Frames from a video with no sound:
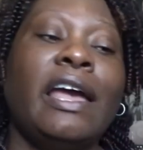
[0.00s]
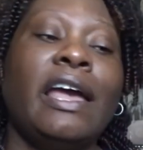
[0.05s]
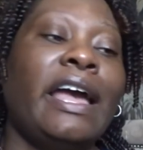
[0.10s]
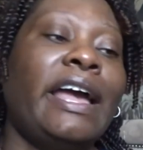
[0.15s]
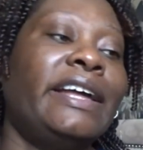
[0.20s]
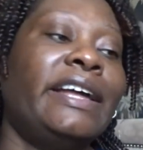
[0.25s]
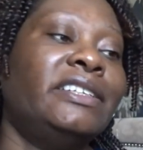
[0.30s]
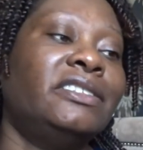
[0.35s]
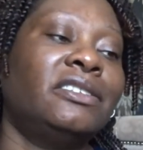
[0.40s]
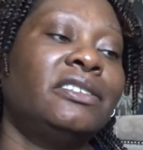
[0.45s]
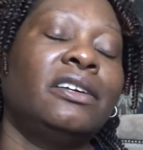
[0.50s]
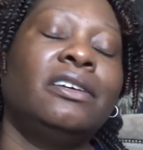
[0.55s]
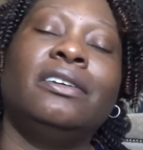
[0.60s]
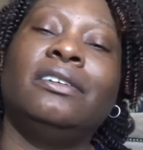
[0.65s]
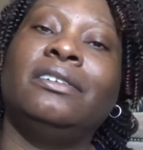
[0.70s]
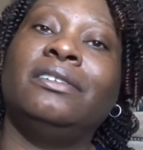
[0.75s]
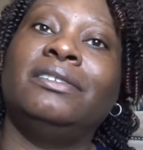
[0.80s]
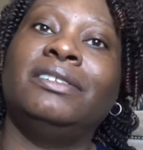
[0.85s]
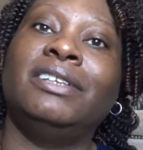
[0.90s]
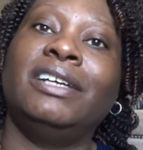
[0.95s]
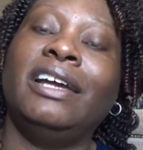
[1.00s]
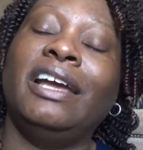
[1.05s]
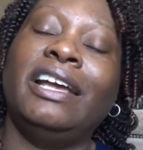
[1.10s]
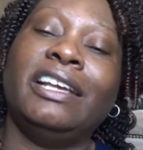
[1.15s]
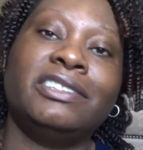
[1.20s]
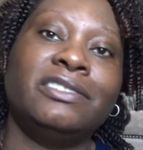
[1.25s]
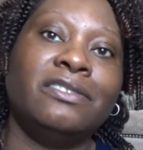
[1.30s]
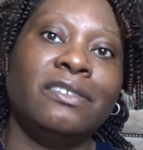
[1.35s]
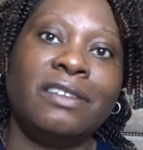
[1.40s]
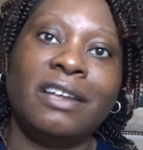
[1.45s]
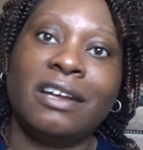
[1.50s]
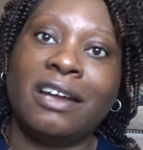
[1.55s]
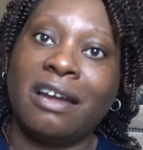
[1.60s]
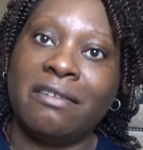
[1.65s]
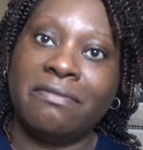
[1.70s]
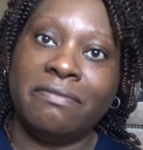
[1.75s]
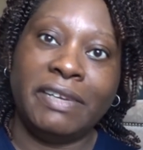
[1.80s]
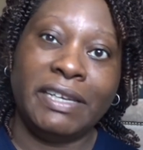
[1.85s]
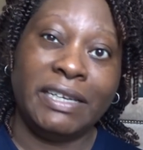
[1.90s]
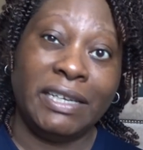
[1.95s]
And it's not like I
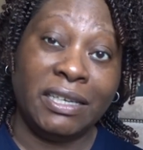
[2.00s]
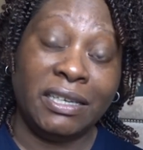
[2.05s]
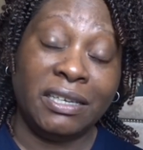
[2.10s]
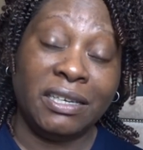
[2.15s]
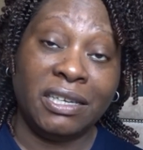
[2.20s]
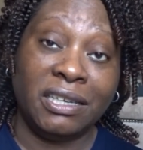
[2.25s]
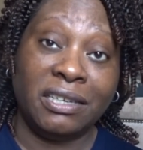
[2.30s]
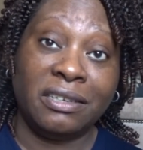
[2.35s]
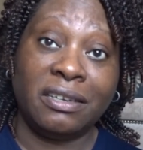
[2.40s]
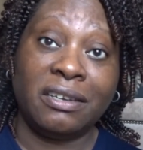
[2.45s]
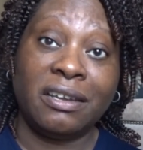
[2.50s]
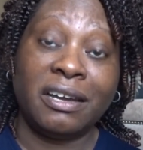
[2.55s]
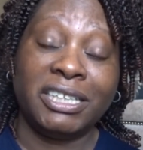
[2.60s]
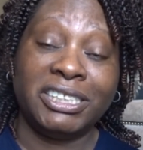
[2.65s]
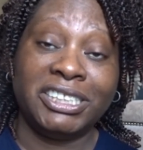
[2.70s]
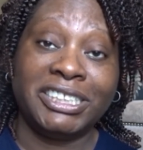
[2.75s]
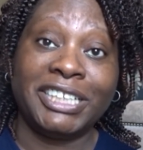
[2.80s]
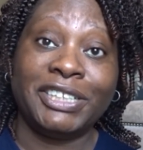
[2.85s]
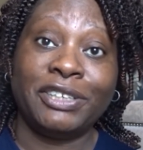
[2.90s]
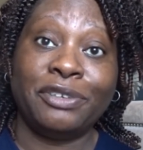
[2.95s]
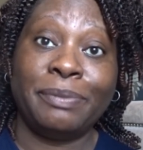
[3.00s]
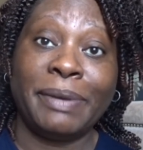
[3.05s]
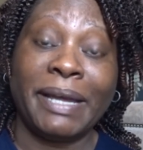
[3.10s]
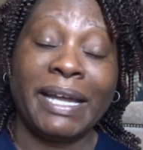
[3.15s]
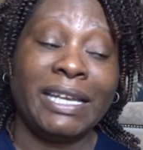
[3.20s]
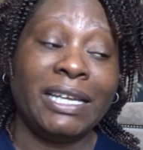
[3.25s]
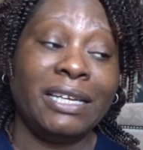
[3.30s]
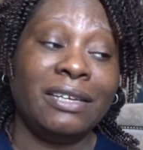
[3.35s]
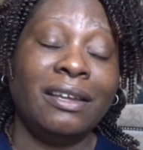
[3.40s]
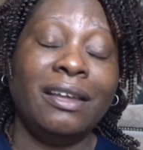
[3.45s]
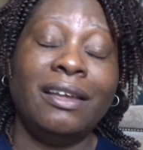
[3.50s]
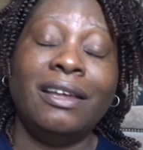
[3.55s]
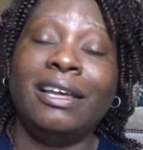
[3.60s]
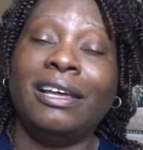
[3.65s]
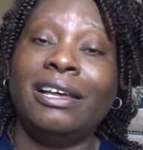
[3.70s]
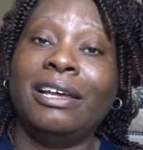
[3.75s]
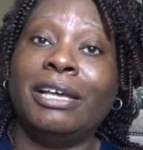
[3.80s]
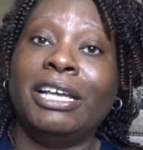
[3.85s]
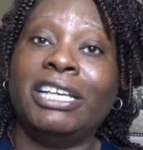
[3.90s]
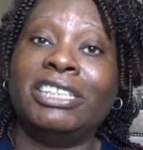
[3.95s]
really need an eyeshadow palette.
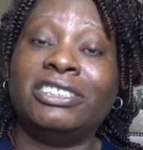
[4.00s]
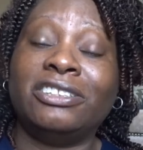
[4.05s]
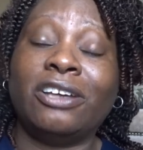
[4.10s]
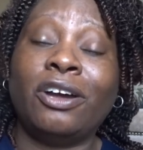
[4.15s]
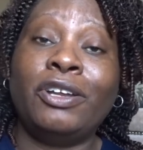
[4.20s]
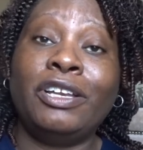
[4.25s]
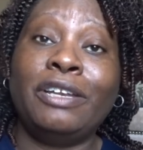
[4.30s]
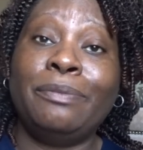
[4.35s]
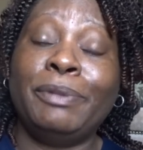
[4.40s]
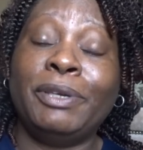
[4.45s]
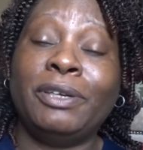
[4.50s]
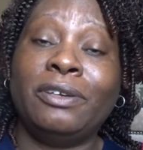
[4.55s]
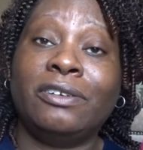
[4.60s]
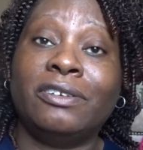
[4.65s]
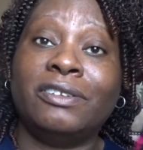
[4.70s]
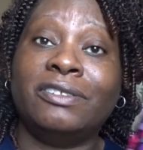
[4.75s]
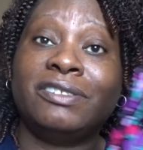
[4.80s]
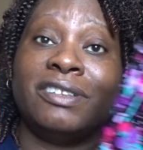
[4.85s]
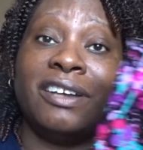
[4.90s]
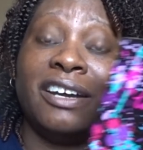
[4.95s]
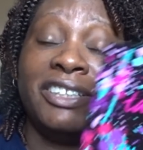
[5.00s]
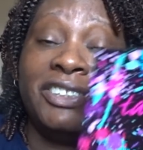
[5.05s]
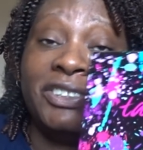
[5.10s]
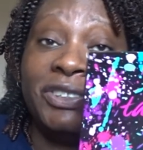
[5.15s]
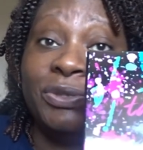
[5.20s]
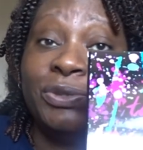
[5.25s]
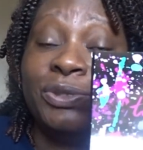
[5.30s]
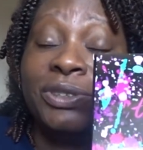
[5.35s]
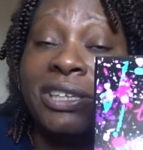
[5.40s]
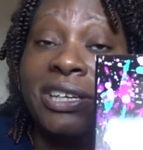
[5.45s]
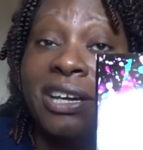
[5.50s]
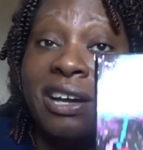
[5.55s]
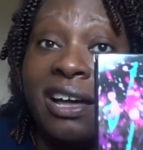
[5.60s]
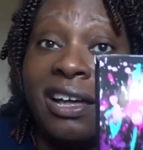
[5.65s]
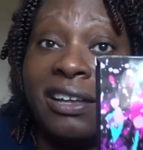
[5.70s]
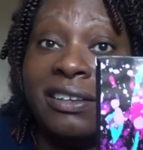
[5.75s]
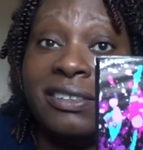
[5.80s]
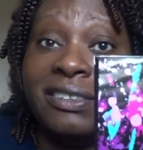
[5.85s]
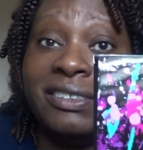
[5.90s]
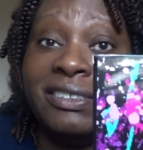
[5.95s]
It's only because I saw the
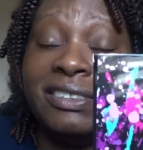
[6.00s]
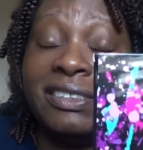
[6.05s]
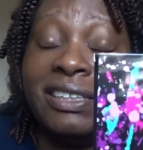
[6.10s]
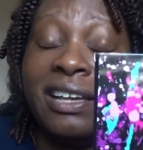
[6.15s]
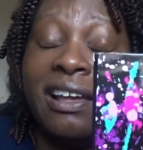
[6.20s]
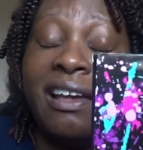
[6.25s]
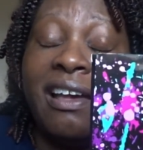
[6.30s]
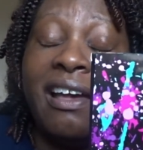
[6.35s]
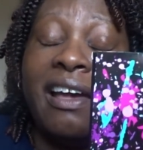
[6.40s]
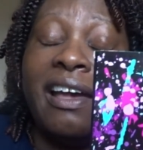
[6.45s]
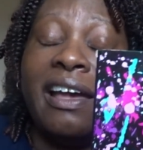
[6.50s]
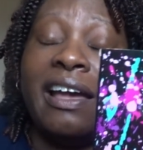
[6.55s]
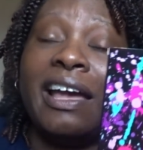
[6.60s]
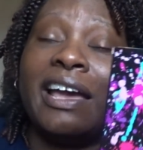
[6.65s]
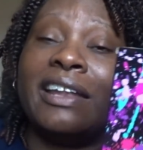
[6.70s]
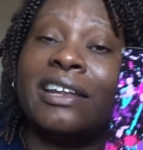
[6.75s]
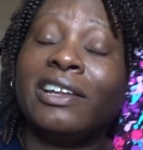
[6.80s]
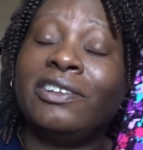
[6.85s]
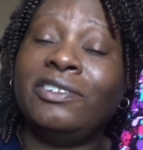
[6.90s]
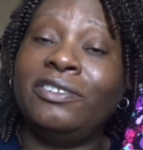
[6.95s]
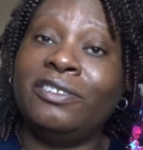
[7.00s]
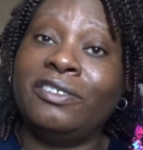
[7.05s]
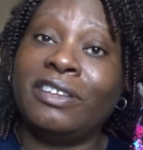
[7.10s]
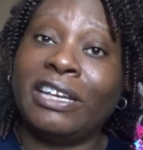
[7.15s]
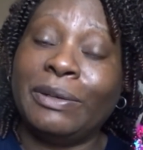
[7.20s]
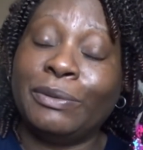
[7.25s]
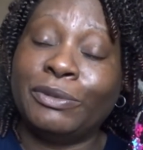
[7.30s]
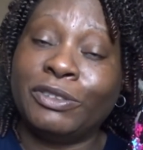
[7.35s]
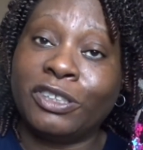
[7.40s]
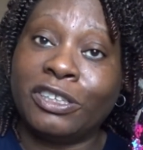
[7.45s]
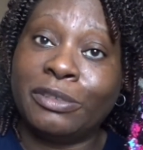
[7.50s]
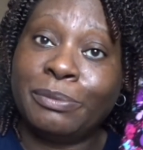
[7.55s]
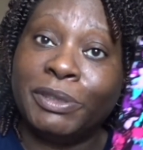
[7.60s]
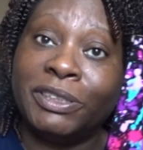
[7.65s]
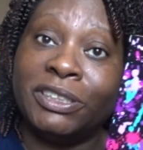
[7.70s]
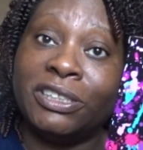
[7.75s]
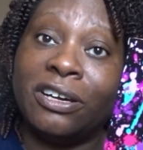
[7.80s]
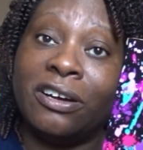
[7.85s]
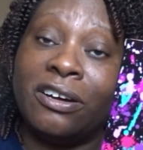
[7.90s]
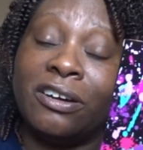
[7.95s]
colours and I knew that it was going to
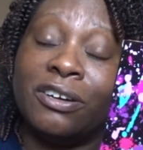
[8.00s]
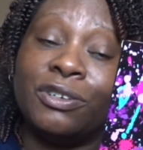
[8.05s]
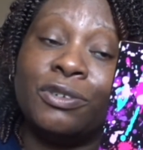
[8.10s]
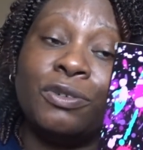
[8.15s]
be Tarte